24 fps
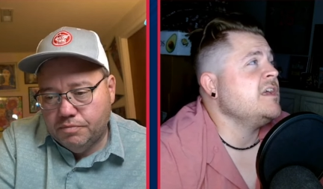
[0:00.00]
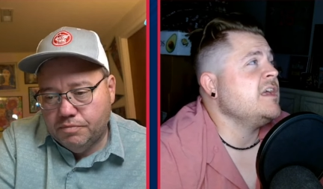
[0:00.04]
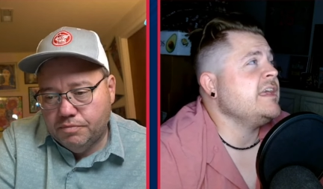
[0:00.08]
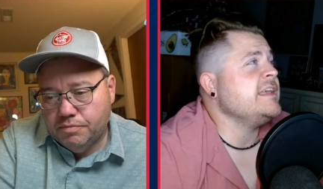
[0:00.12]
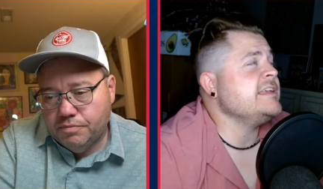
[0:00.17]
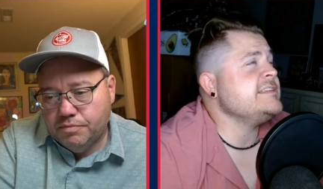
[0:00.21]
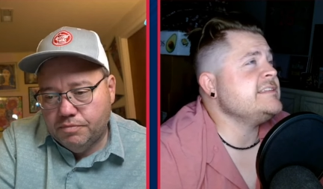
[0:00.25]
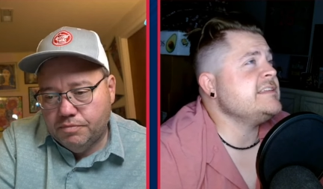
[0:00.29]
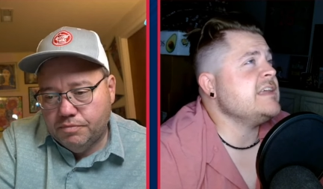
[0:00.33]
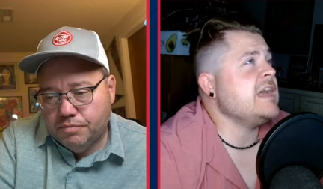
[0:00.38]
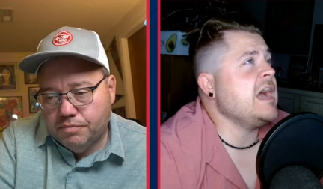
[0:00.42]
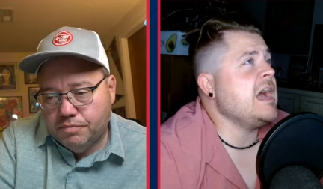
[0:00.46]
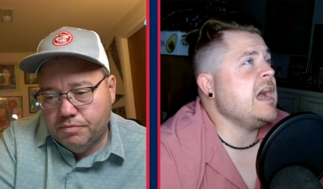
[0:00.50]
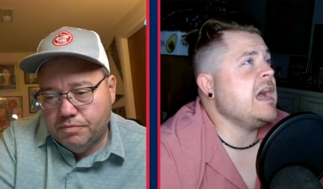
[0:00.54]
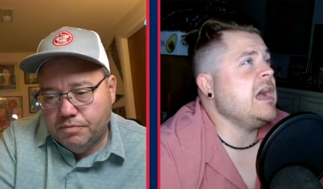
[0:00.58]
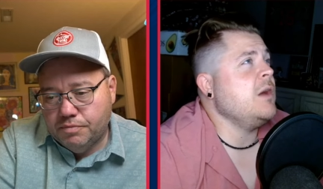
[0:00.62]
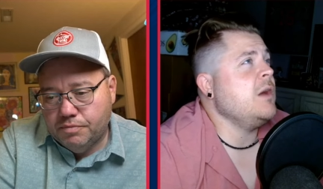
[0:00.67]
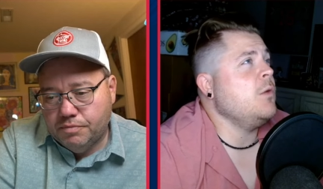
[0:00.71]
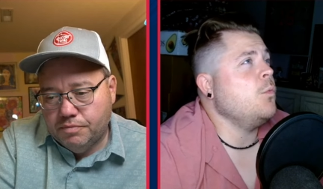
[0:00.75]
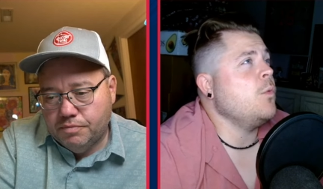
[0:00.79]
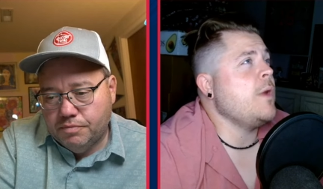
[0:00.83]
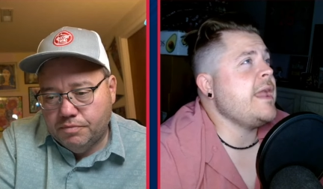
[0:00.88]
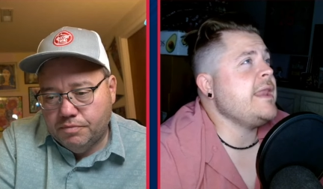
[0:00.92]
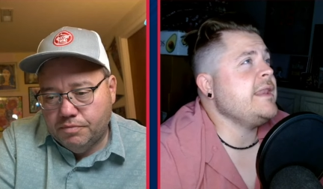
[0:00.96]
Speaker 1: His uh,
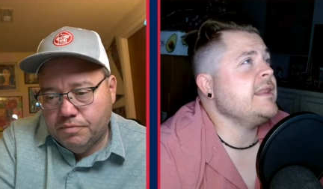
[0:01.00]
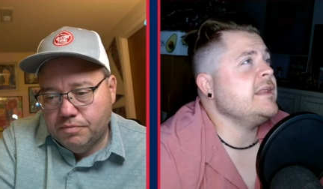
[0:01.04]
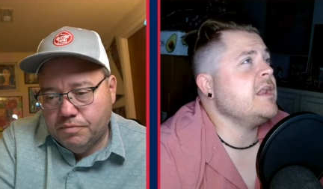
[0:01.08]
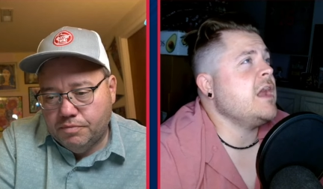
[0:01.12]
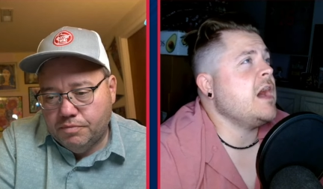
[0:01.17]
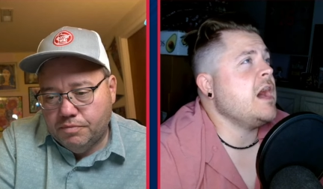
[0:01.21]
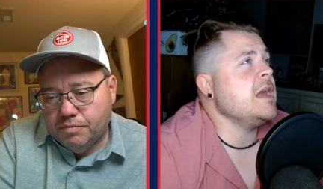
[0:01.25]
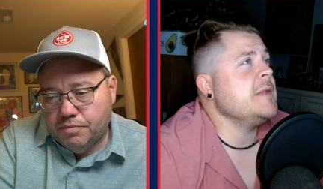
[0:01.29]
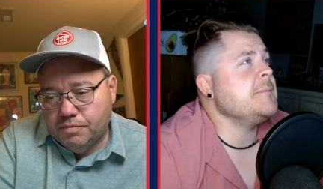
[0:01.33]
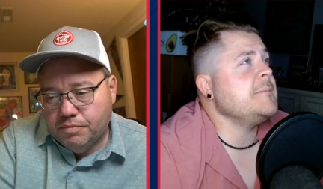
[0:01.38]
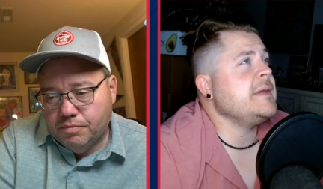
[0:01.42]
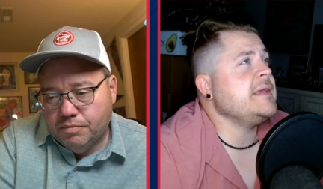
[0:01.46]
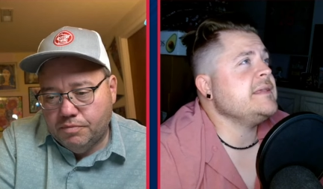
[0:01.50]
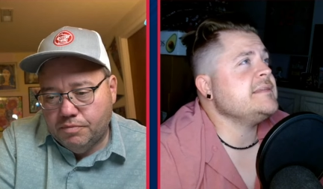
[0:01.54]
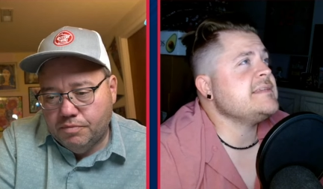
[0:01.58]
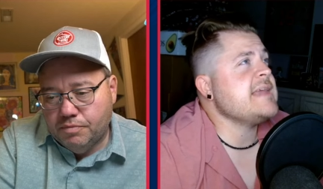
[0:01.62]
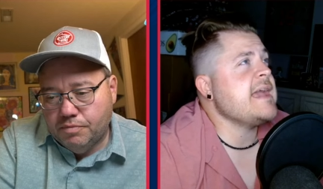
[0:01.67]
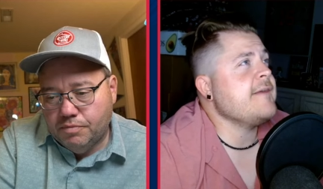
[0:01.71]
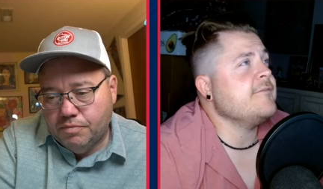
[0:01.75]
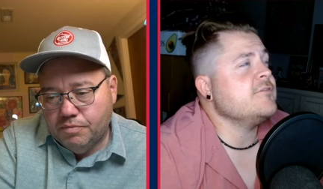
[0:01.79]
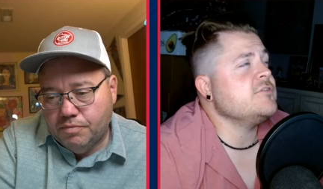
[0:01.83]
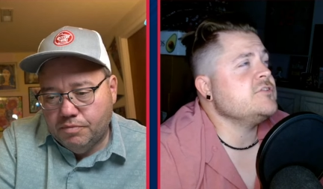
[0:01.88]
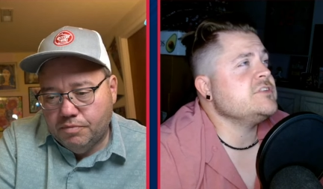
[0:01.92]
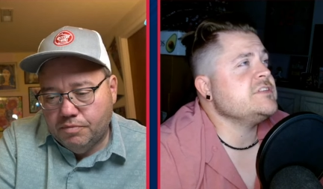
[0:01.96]
weighted on-base
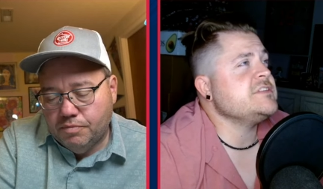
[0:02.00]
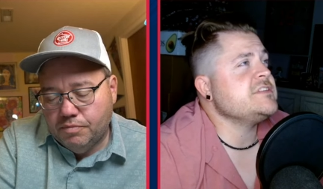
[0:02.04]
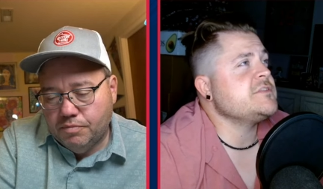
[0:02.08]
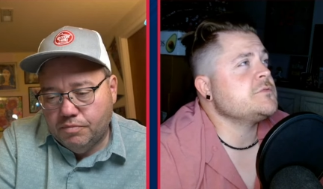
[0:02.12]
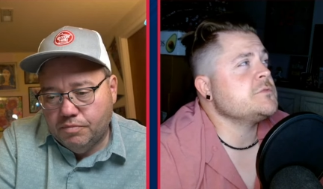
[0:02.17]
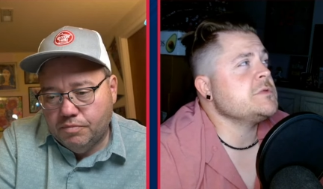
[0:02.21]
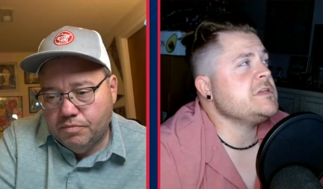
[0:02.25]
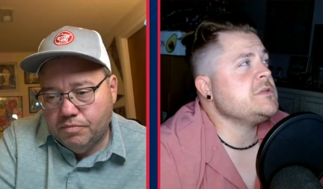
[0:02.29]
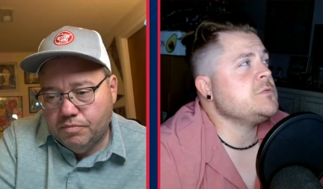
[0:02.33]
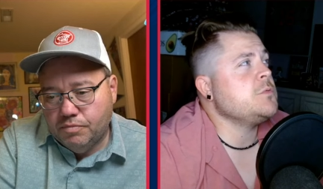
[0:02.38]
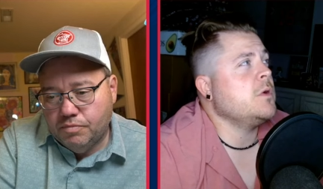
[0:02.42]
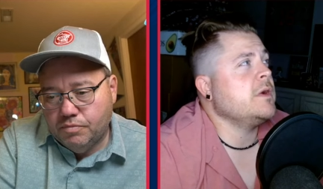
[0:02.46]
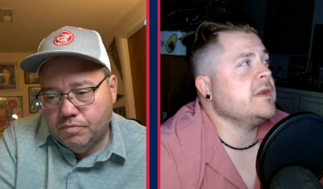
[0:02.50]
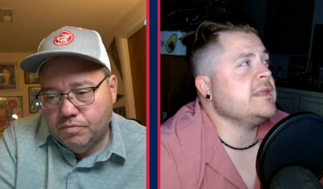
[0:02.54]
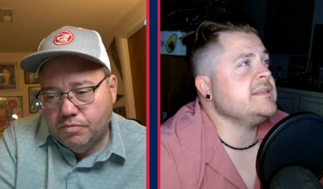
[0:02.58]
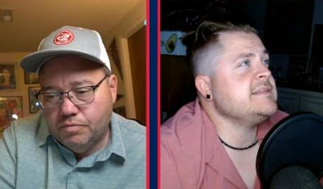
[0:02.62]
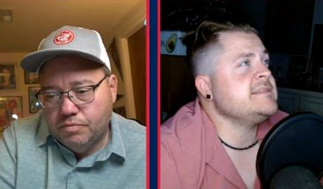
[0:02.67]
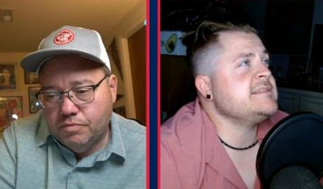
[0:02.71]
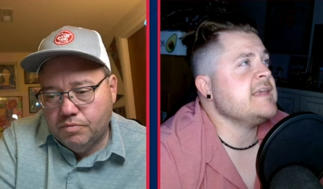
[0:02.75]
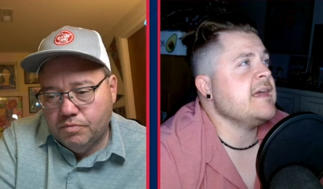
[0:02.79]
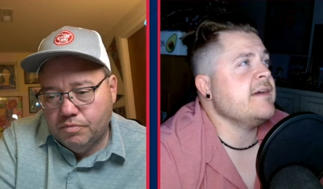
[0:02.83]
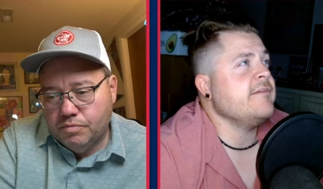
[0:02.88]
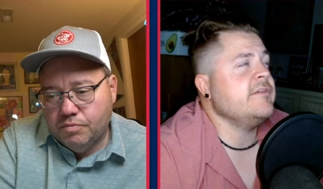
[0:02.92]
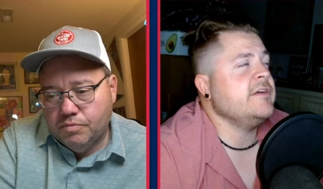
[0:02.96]
average is three
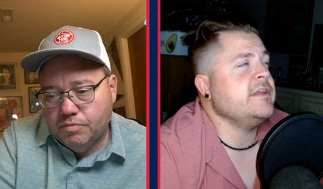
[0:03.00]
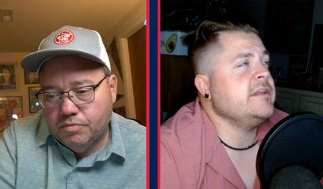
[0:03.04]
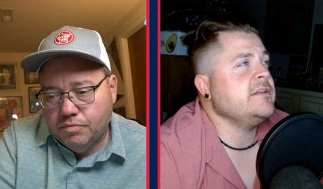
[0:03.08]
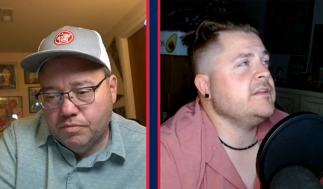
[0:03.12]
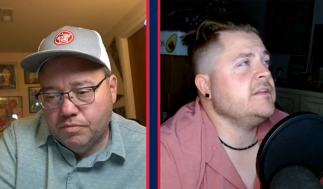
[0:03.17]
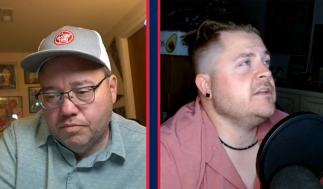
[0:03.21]
twenty-seven.